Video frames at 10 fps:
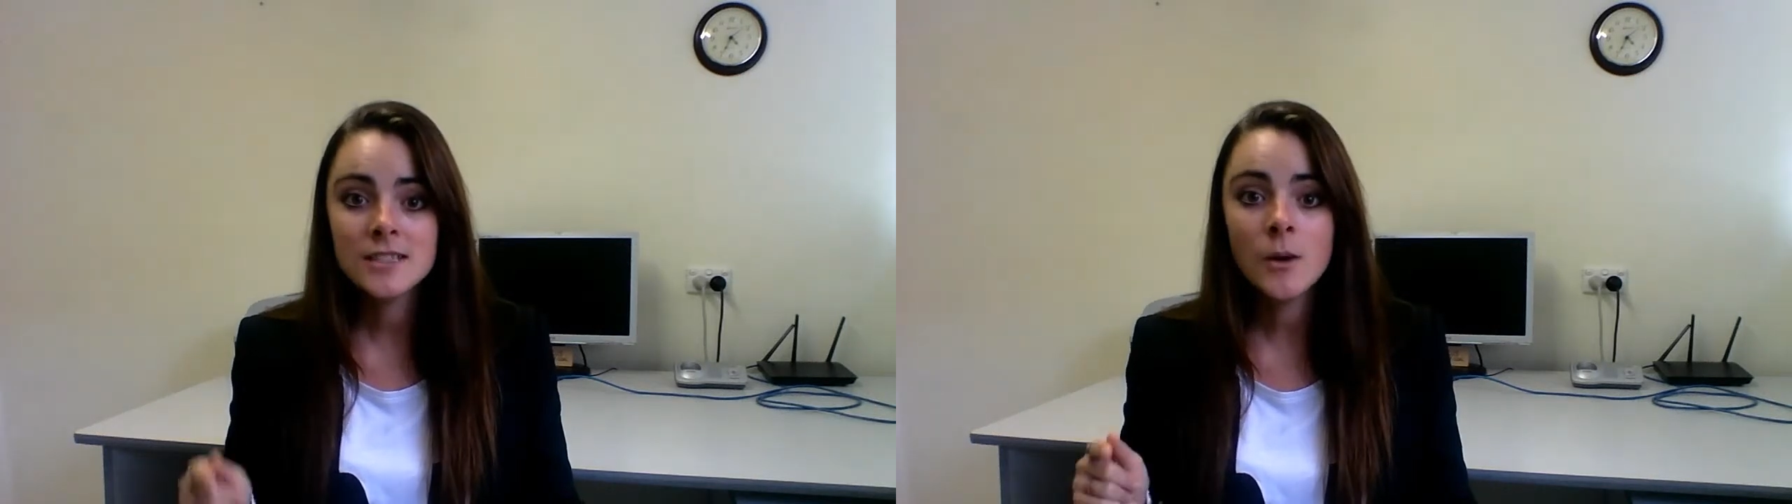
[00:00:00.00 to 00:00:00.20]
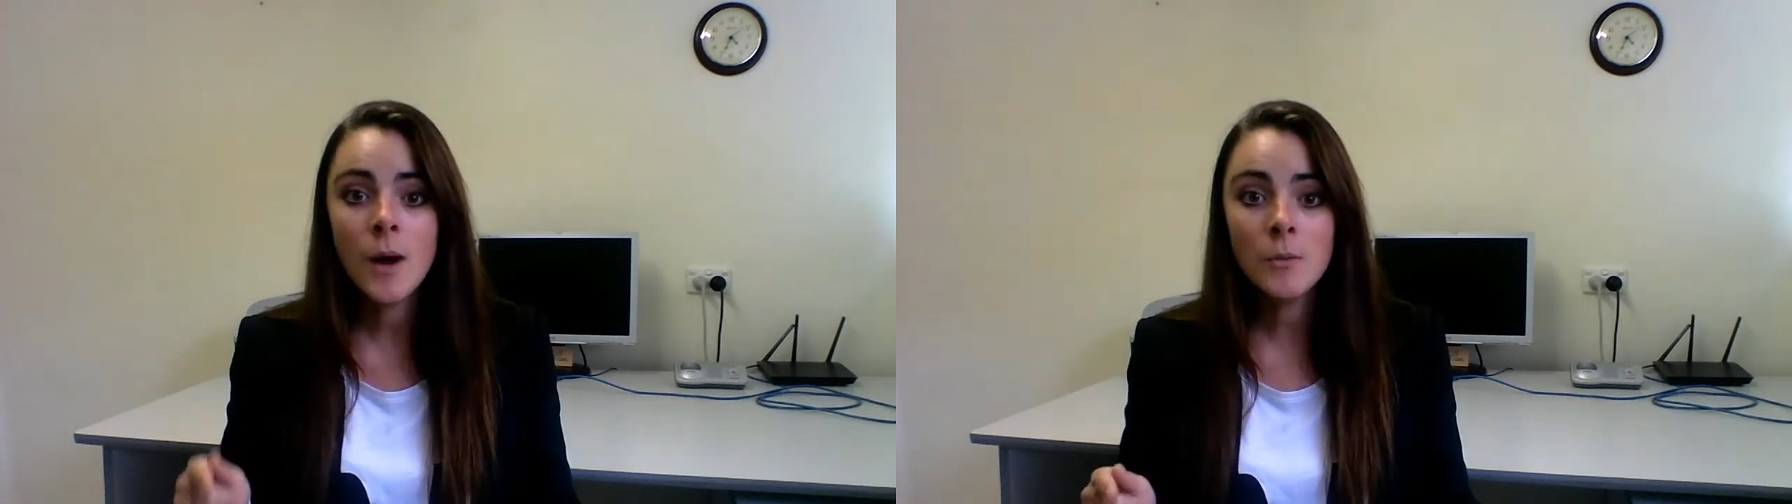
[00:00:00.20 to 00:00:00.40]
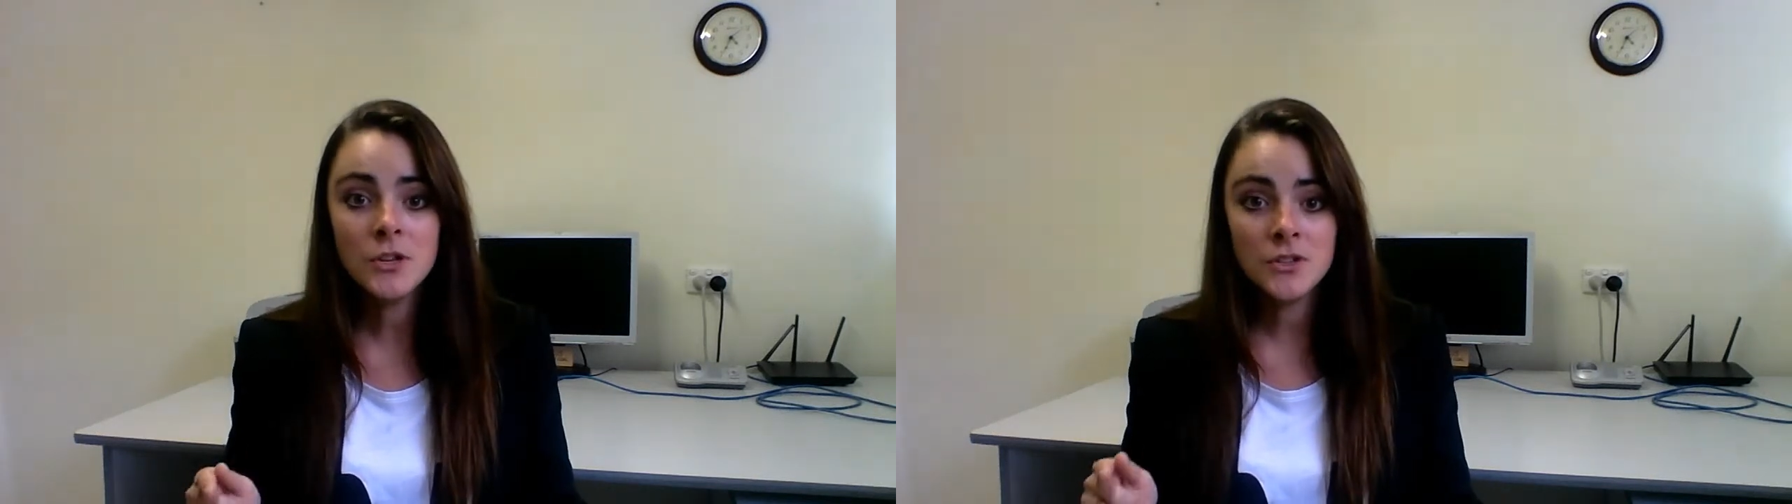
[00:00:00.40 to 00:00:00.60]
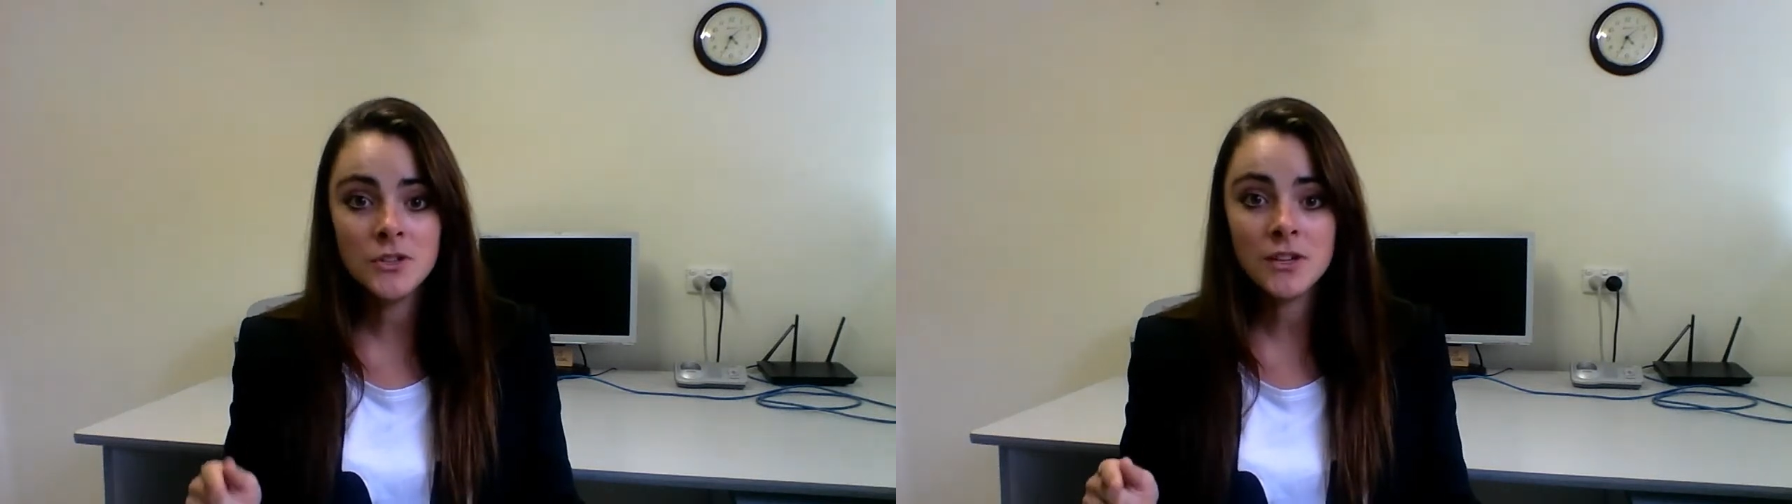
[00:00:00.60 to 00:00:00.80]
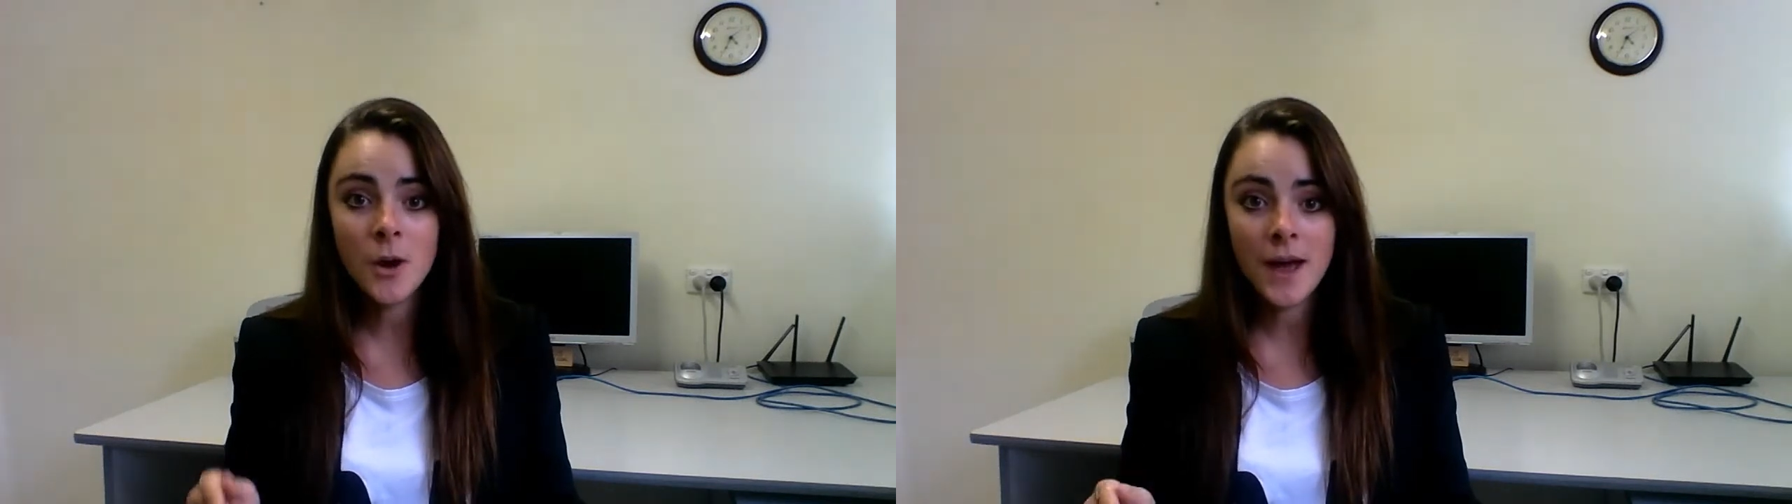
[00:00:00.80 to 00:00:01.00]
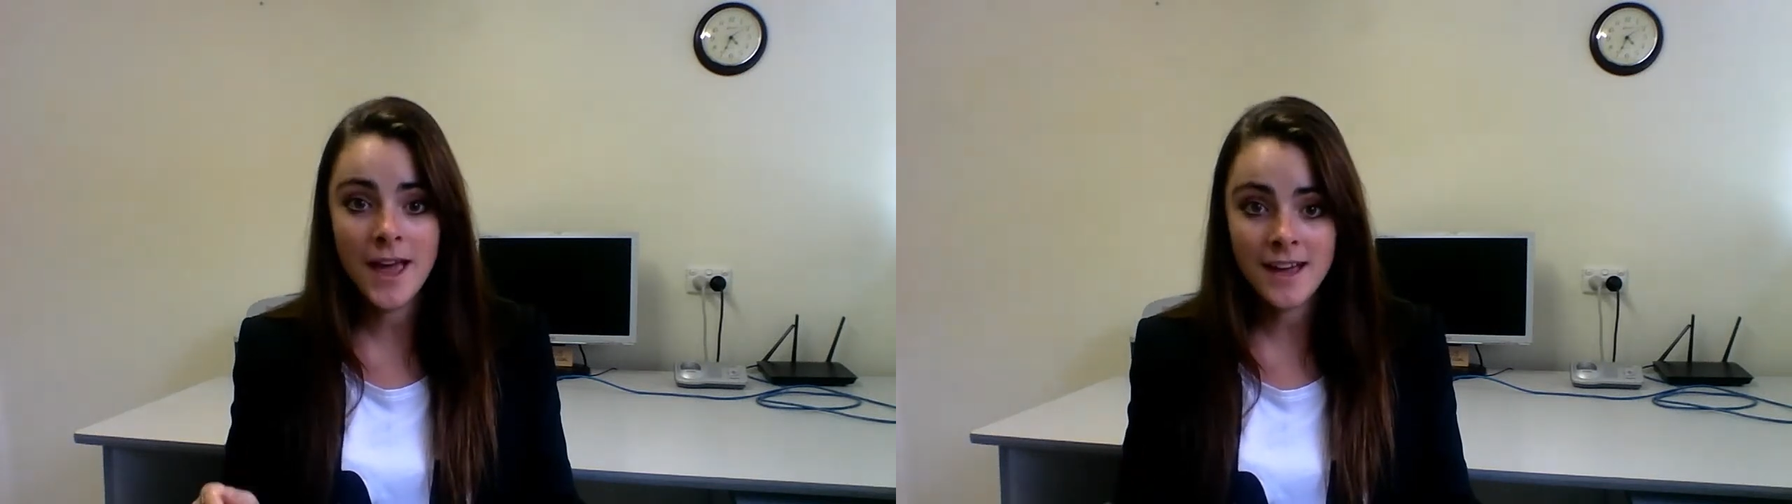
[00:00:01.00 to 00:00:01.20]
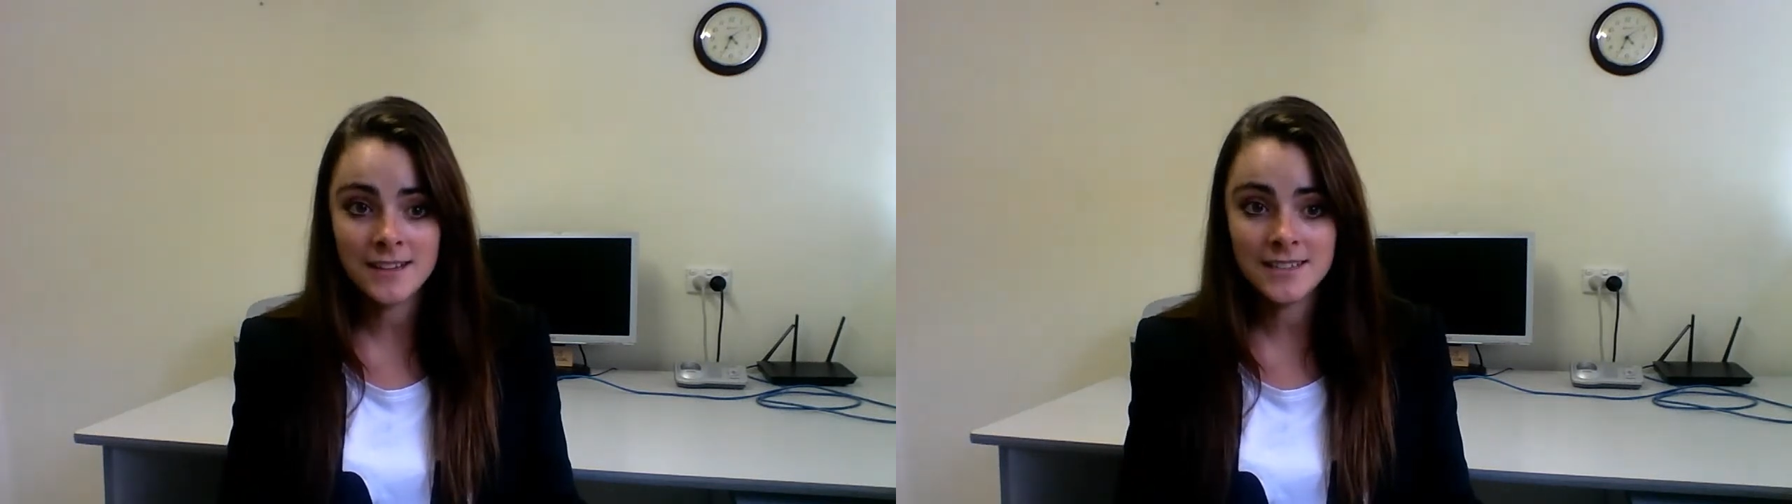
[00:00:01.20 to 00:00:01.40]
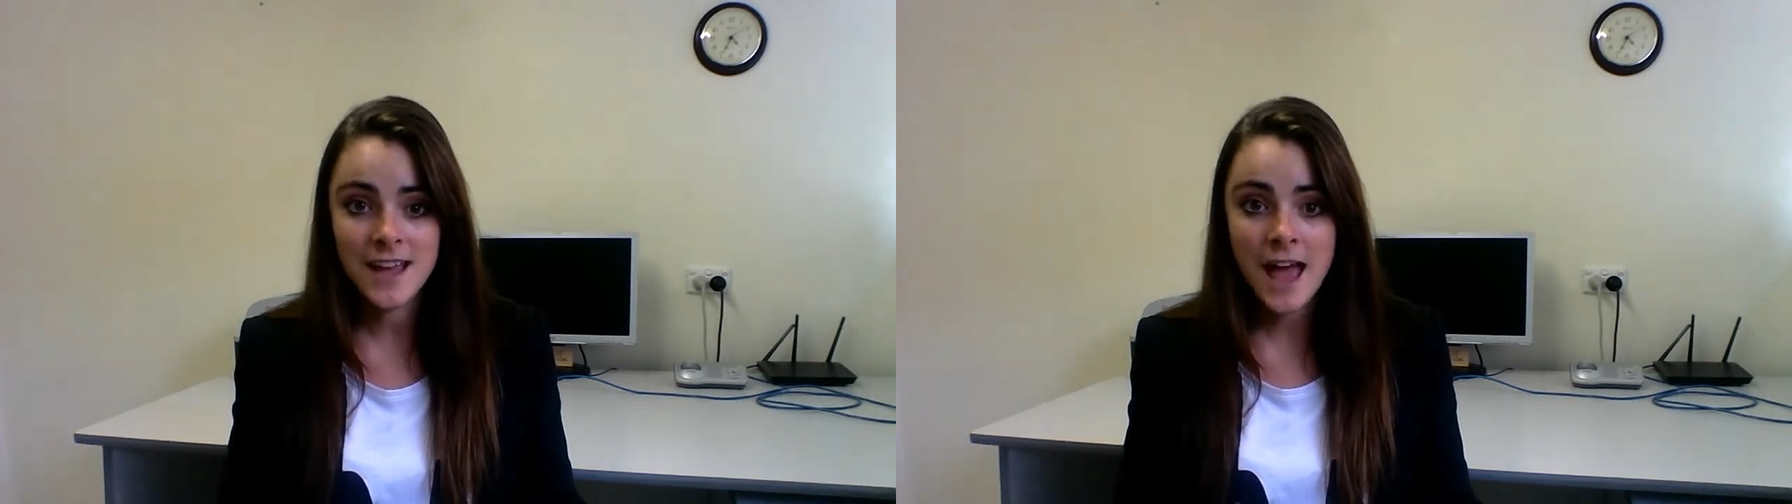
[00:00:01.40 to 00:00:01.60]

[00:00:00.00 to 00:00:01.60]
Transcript: So I want you to go ahead